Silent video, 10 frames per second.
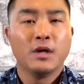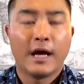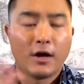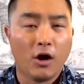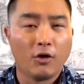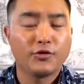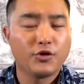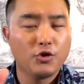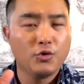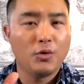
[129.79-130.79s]
And
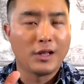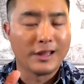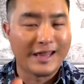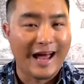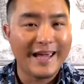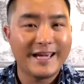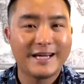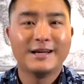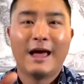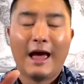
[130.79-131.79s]
also do like
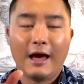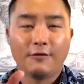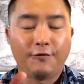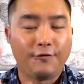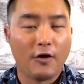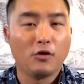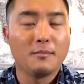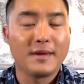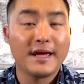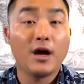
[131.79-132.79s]
and follow
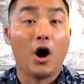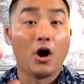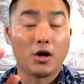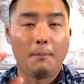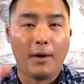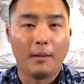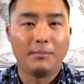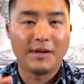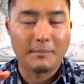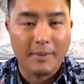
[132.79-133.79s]
me on our
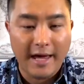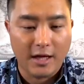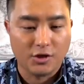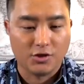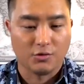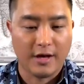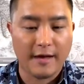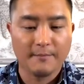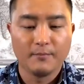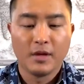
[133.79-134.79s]
public page, okay?